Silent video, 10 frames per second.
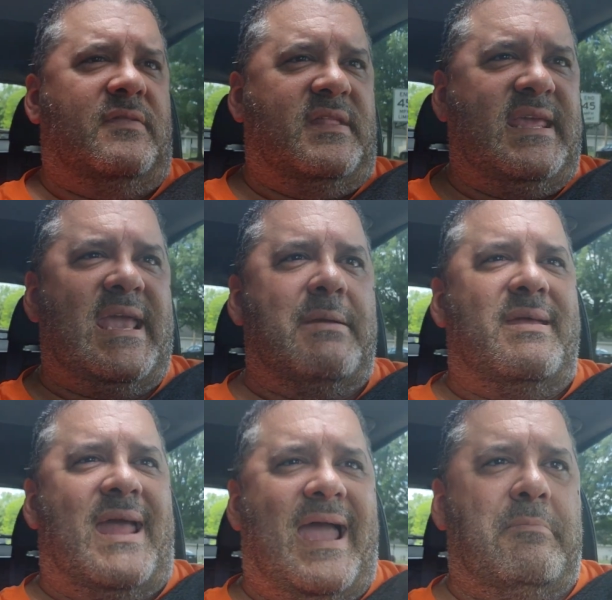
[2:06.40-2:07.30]
the DA
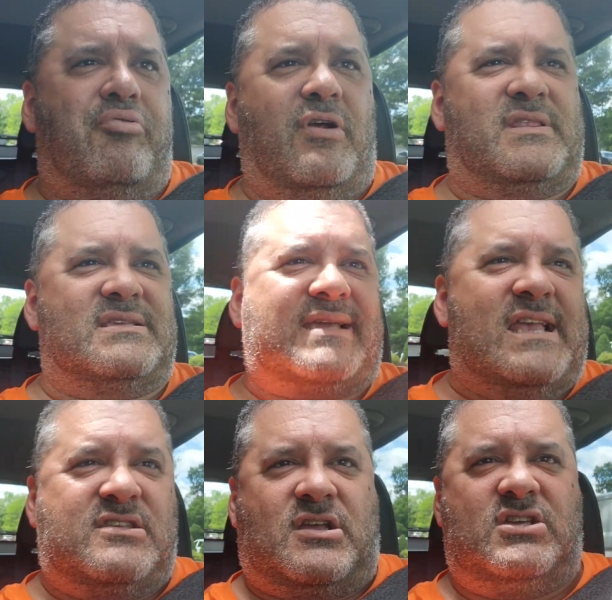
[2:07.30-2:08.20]
Manhattan brought this
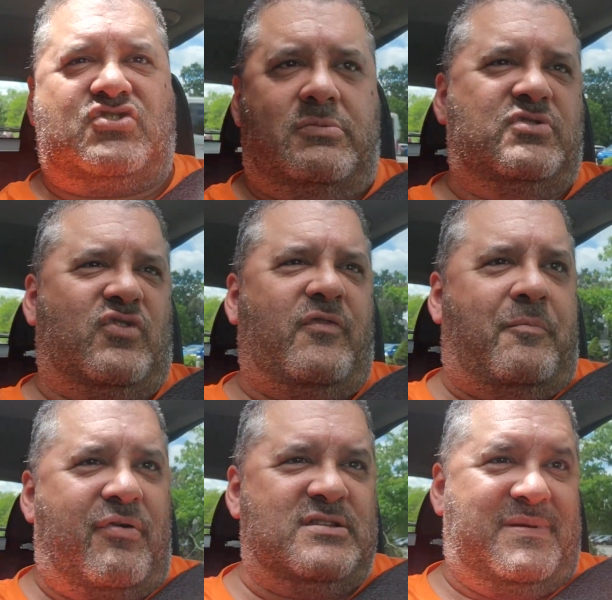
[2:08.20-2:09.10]
case is because Trump was running for
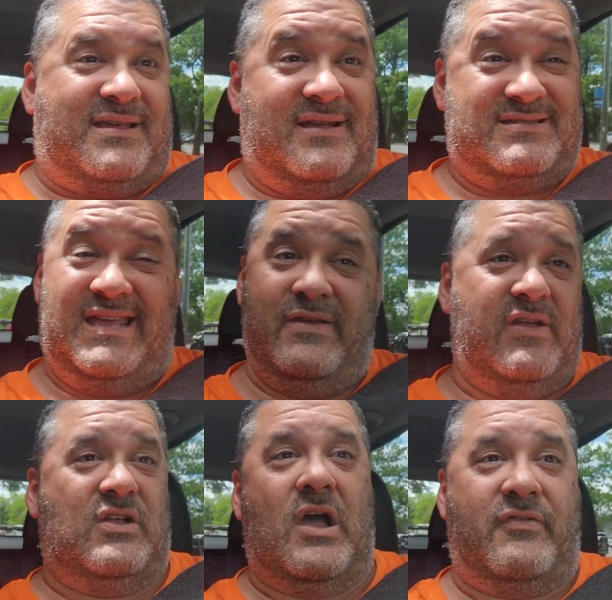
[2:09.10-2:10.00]
president because
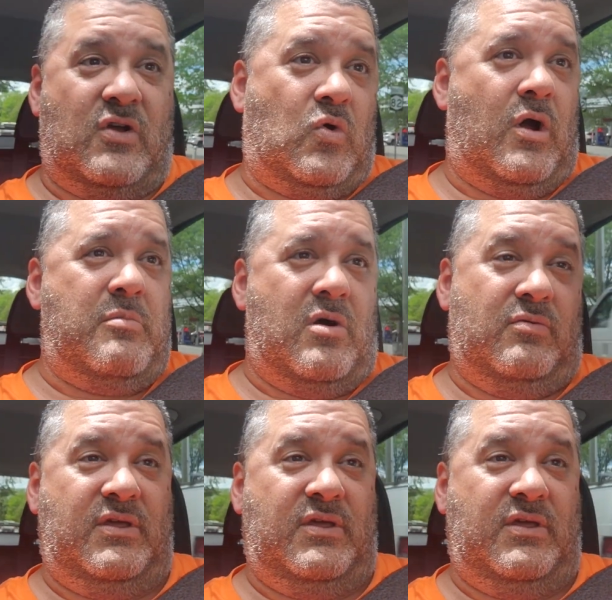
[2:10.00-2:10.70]
even Governor Cuomo,